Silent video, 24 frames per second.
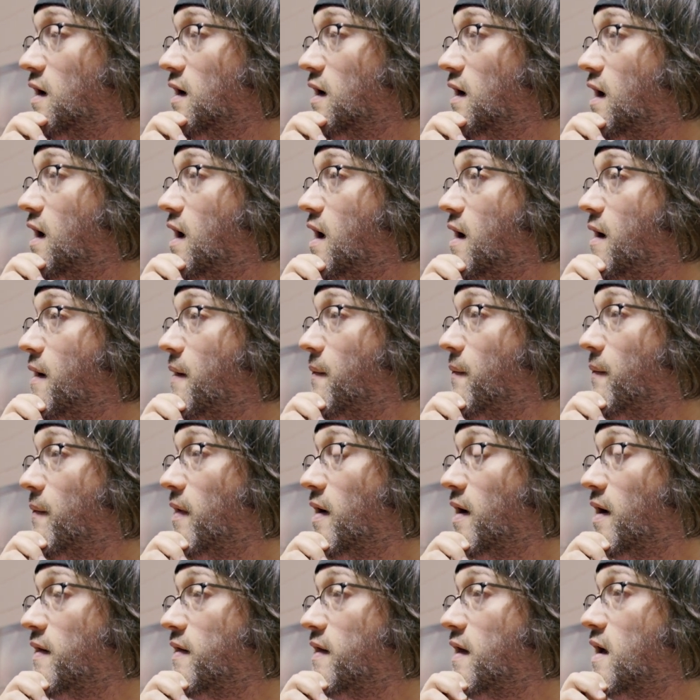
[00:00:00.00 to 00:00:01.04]
Um,
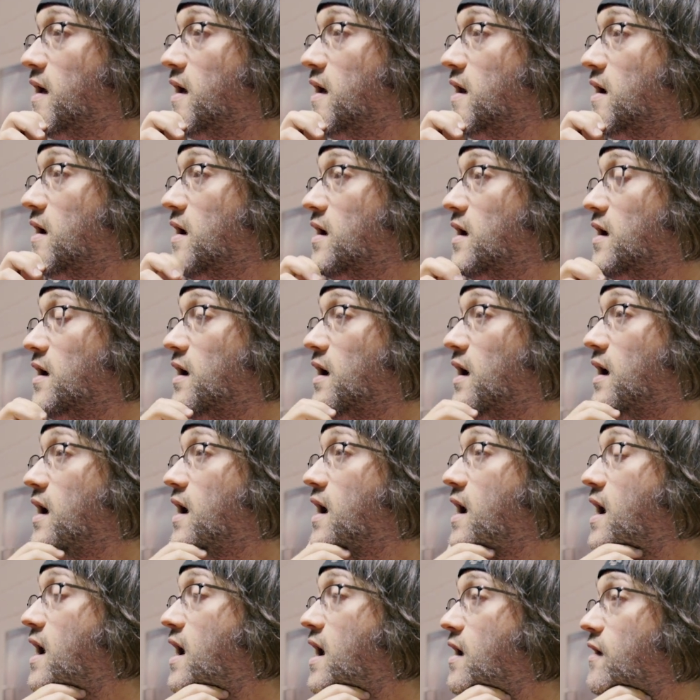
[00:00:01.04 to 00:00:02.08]
and then I
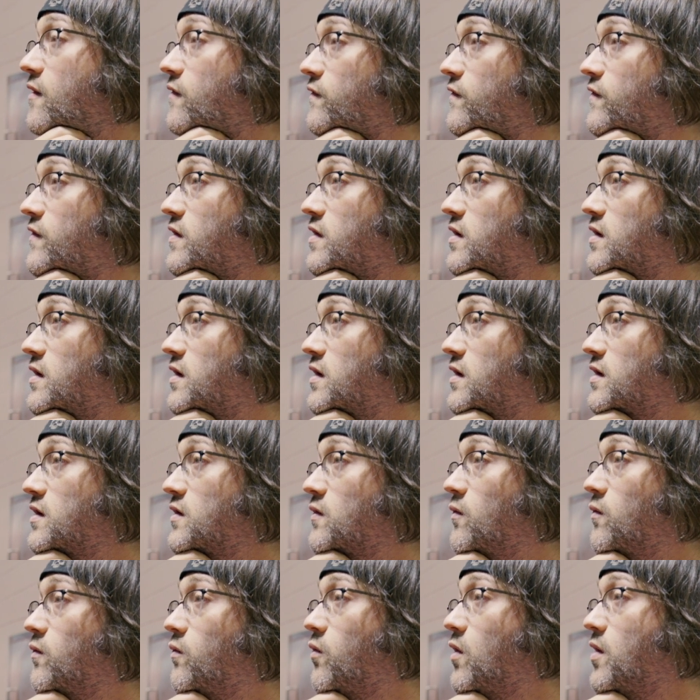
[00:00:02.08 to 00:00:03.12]
have
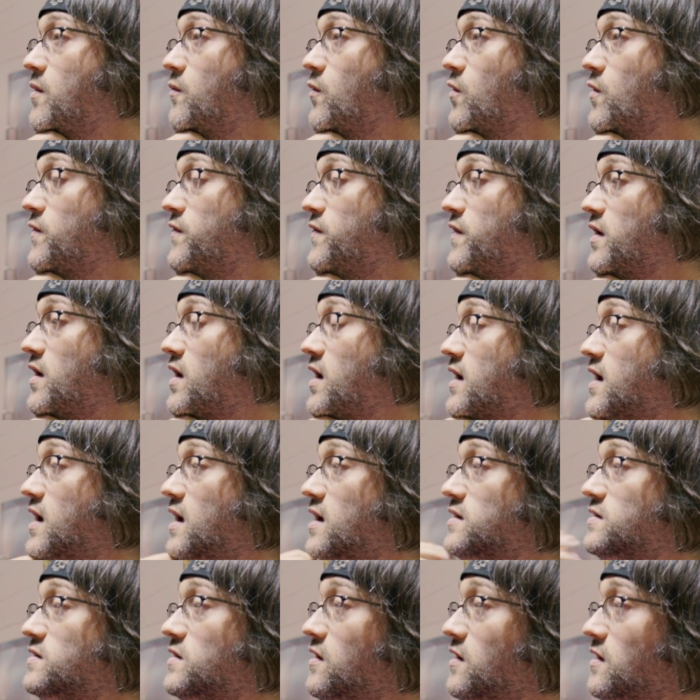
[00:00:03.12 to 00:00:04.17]
one more thing I
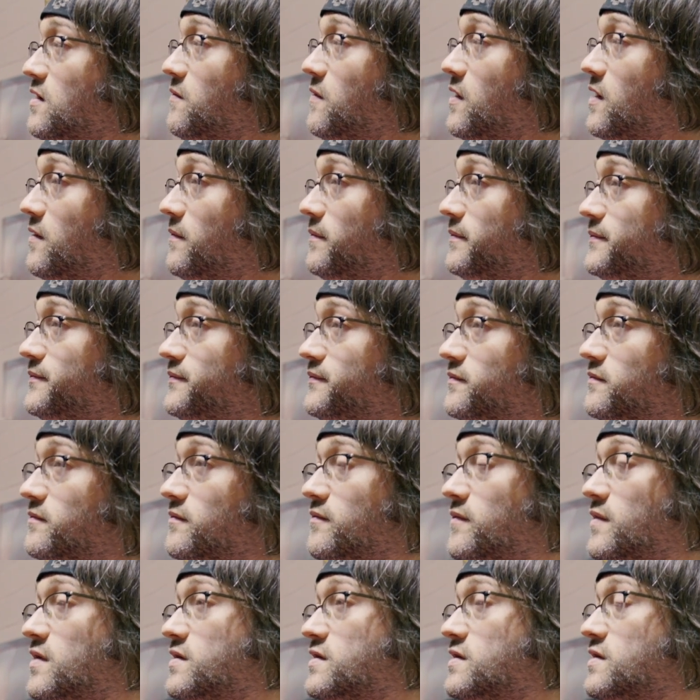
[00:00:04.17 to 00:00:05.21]
can't talk about,
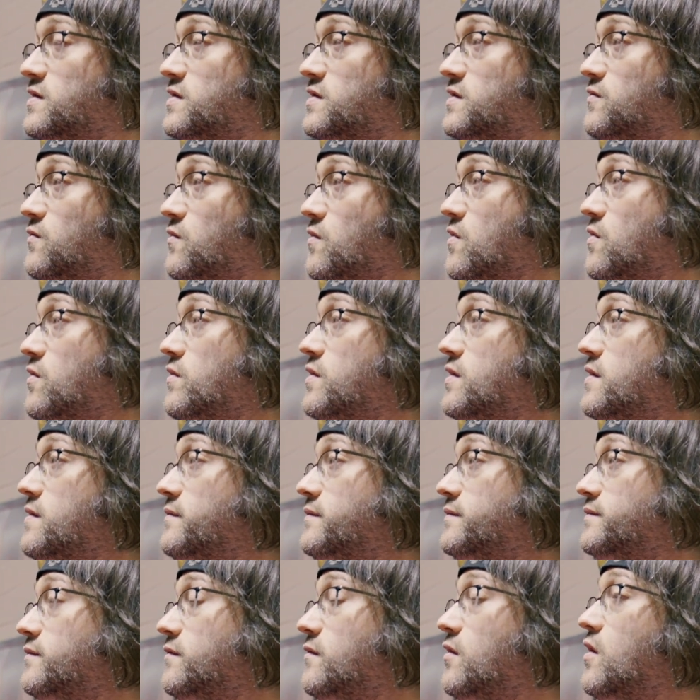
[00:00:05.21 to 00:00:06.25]
because it's too early.
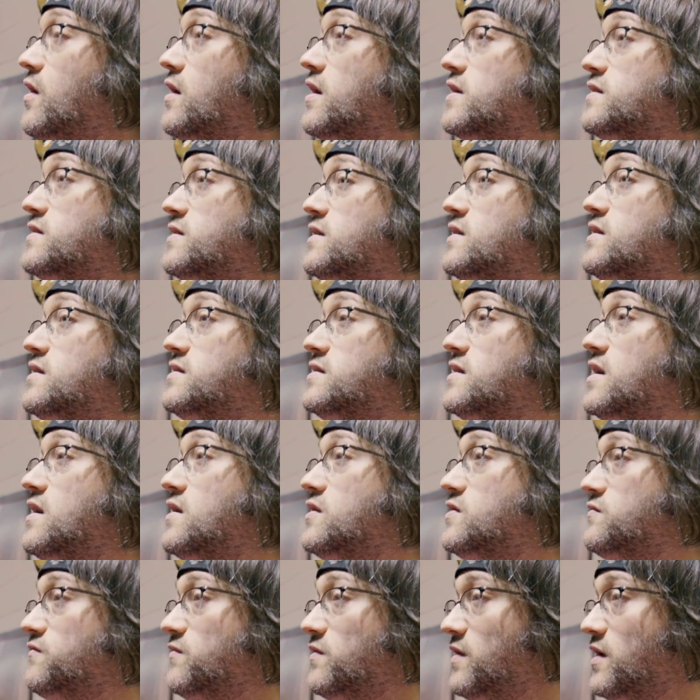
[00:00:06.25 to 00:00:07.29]
Well, I guess I could say
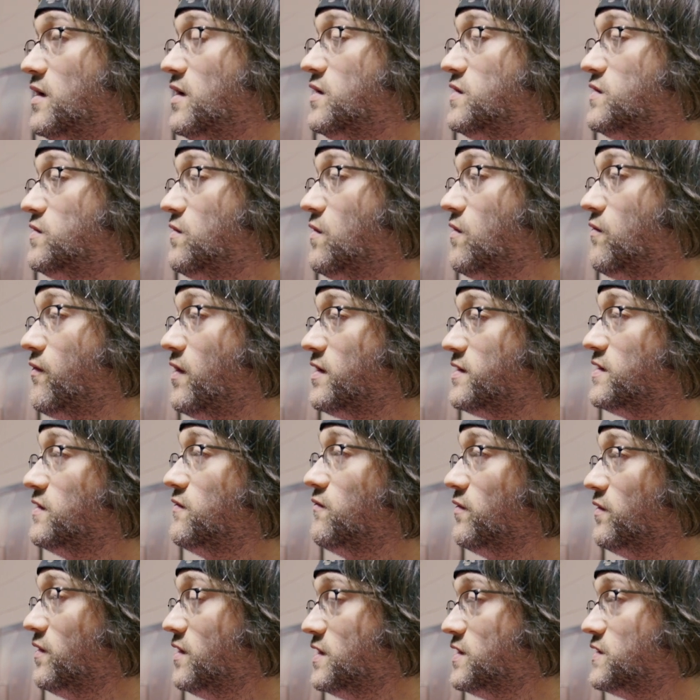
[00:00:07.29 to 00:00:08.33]
it's related to a
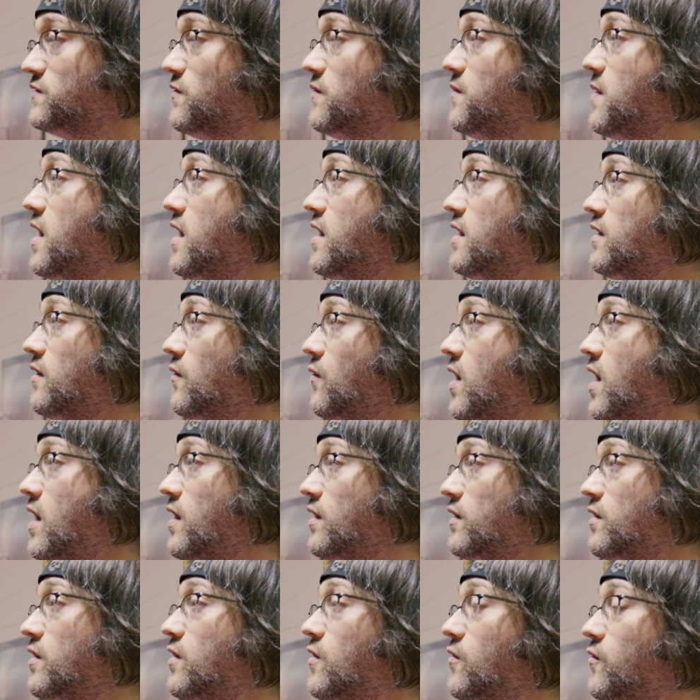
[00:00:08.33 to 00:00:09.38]
resin release we made a
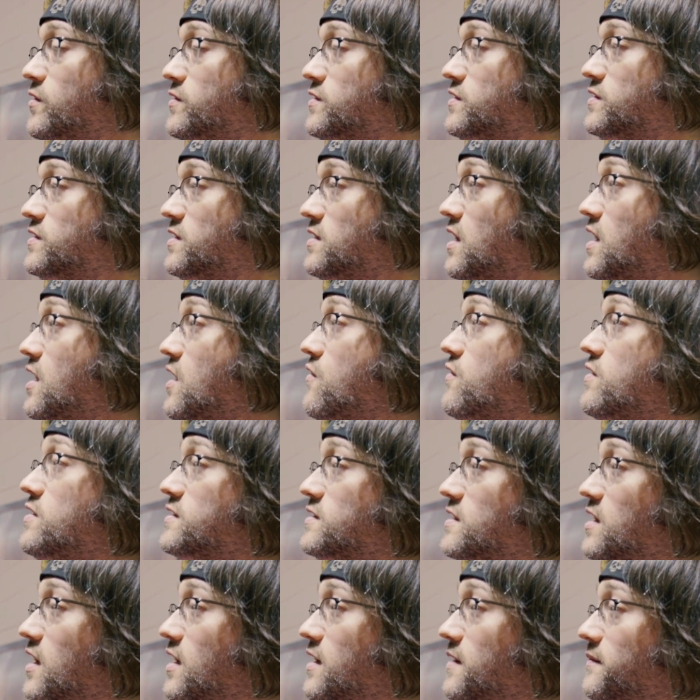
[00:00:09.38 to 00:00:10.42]
while ago, which is the
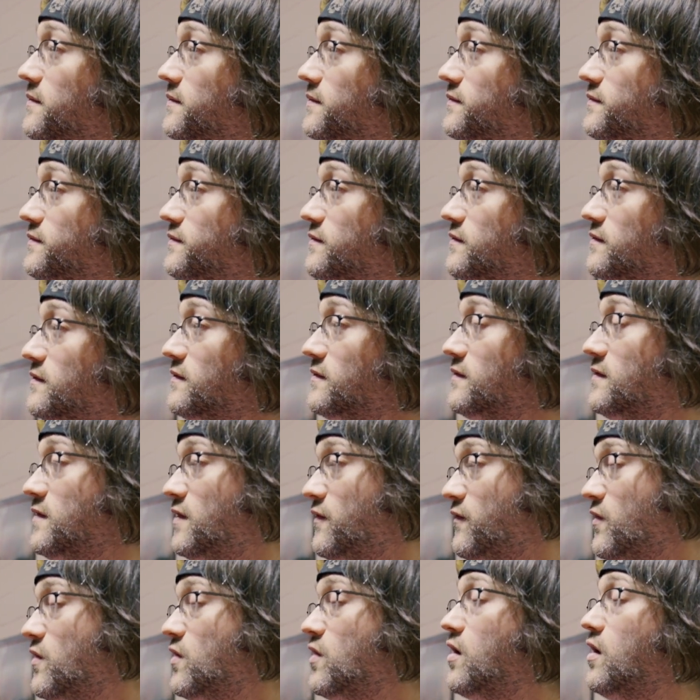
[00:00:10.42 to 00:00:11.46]
Aries Knight, Okay.
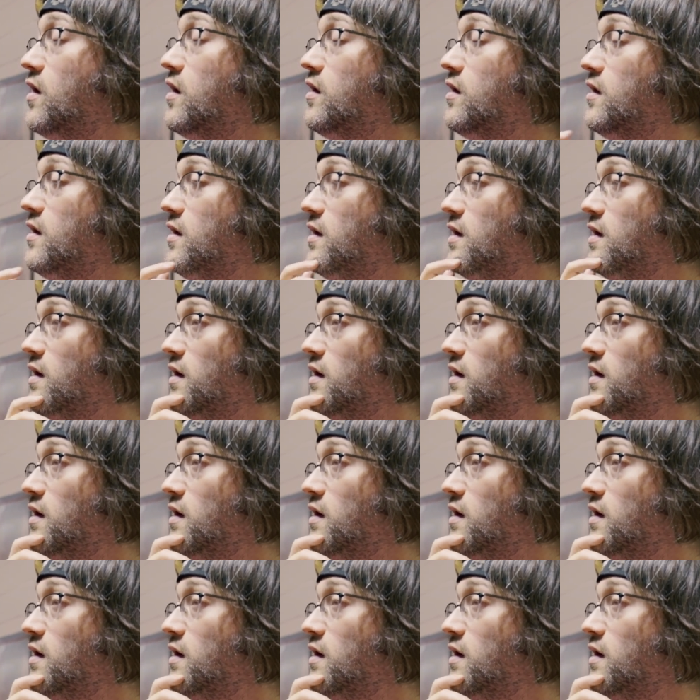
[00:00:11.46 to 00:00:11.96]
Recall.